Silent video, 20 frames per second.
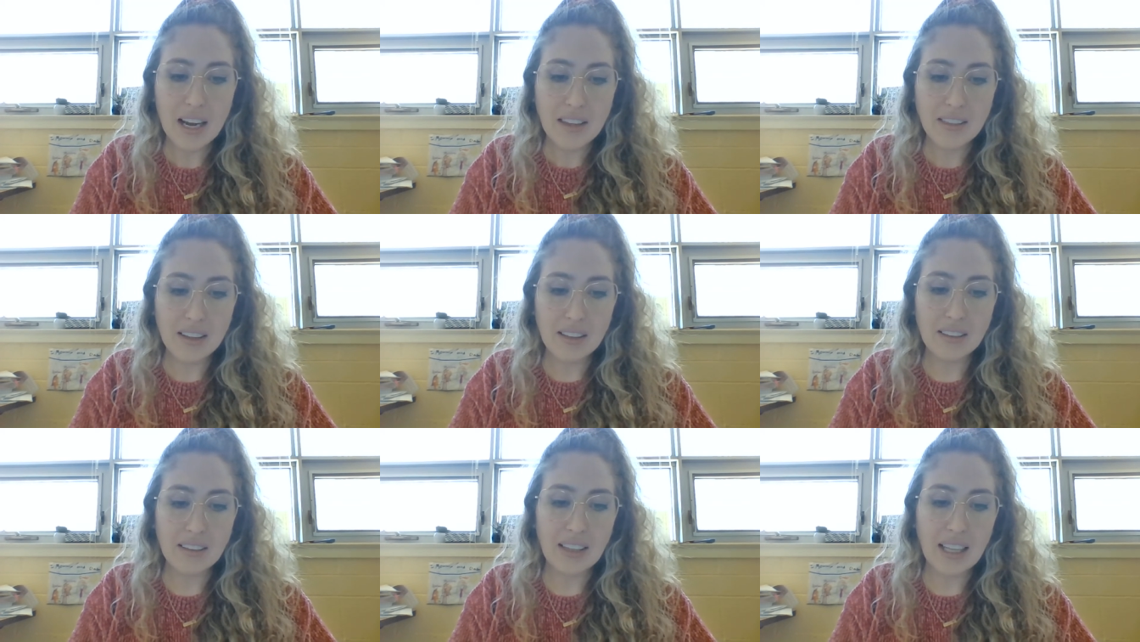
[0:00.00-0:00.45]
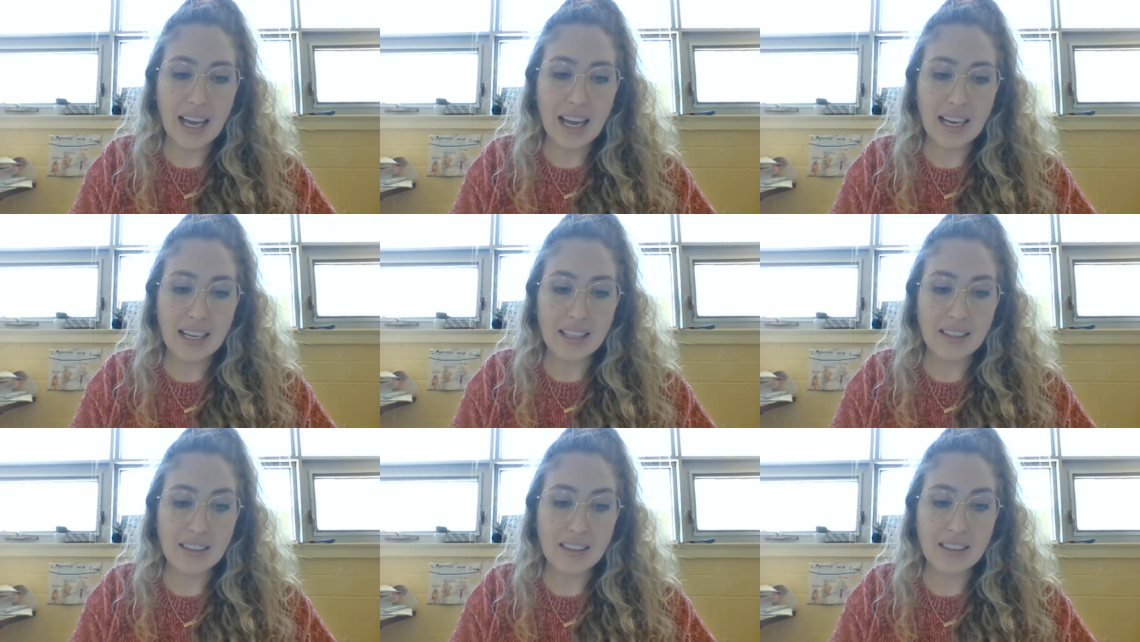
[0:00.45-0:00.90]
the,
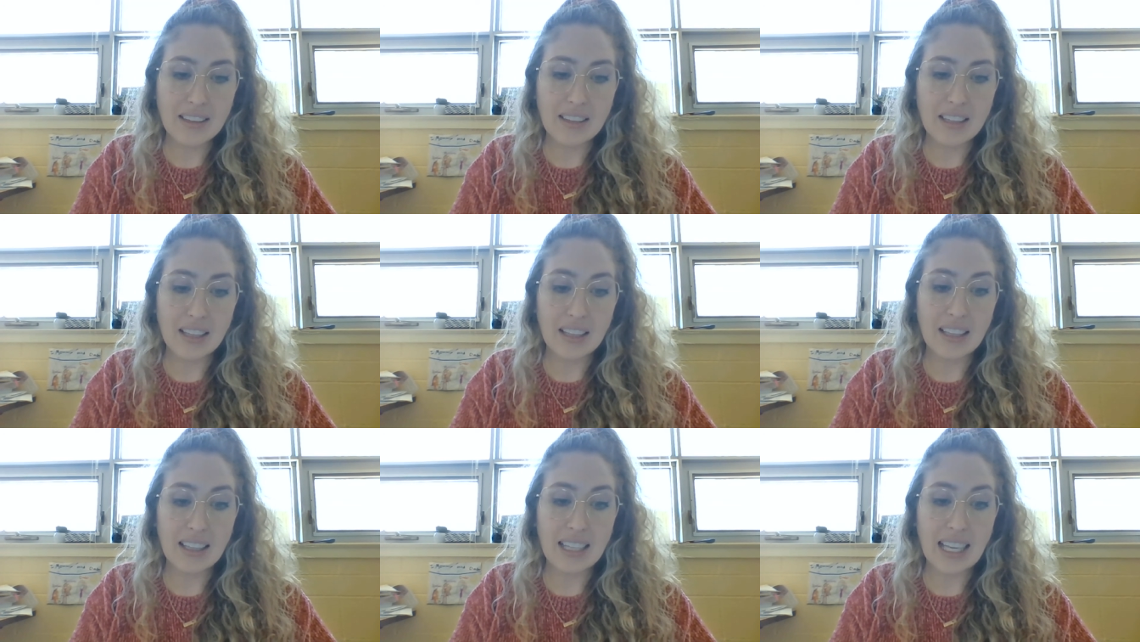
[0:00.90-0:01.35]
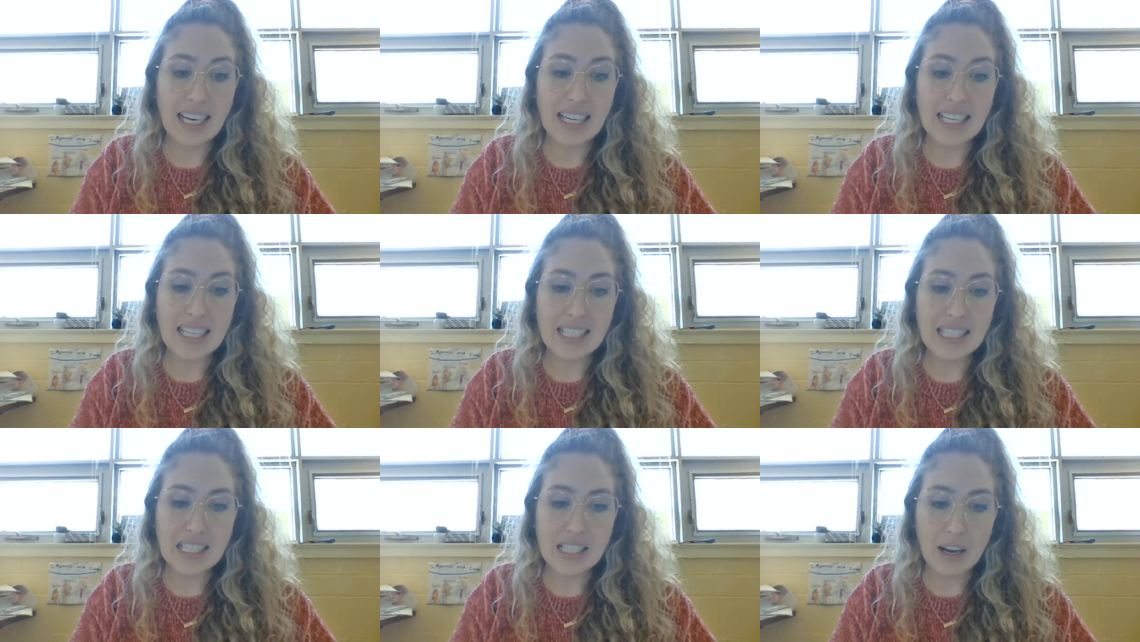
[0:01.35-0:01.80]
la- the
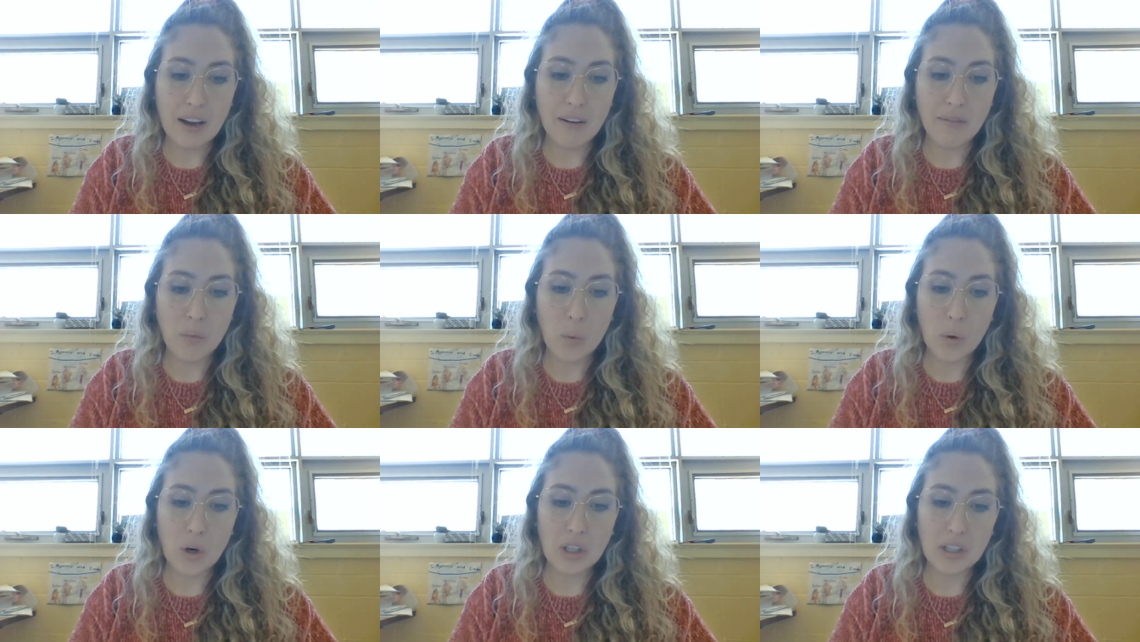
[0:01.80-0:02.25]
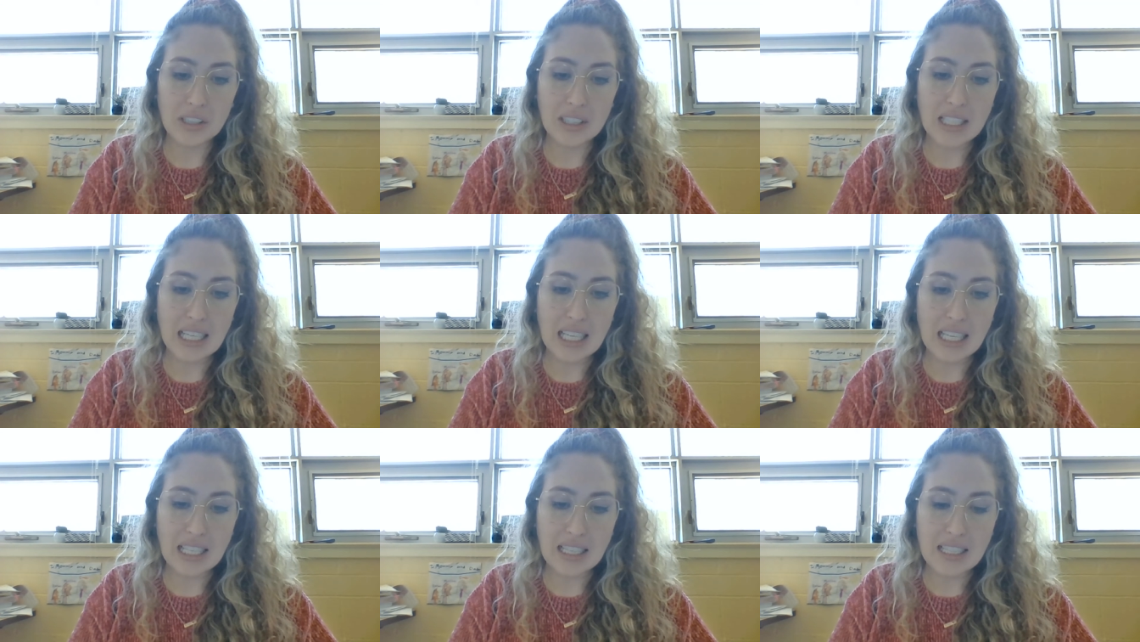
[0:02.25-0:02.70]
latest of world
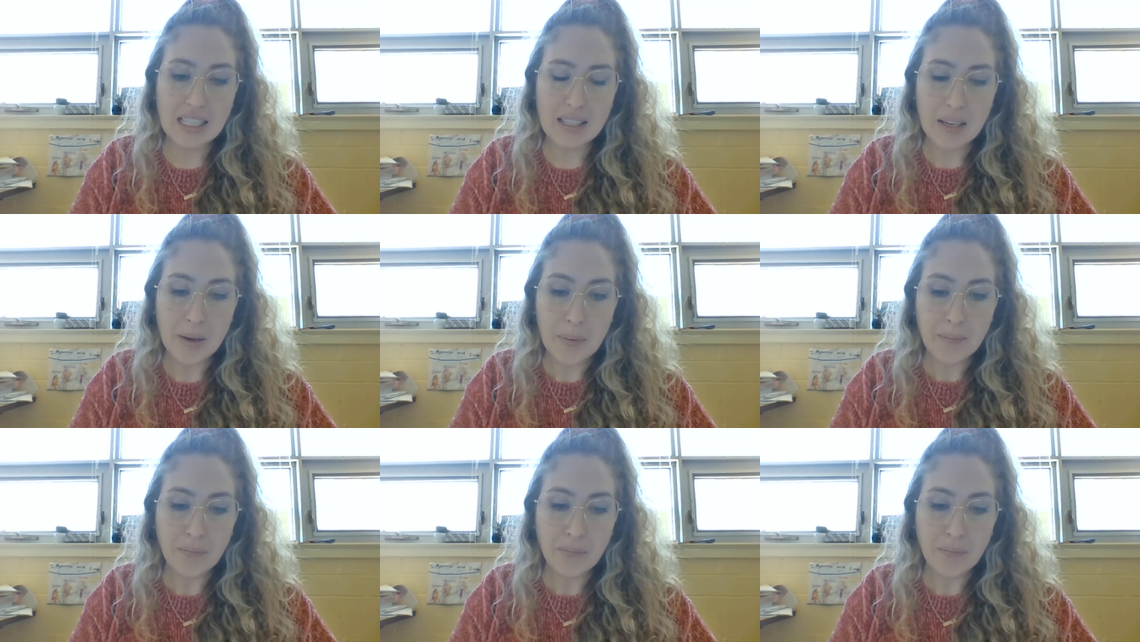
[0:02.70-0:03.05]
deeds.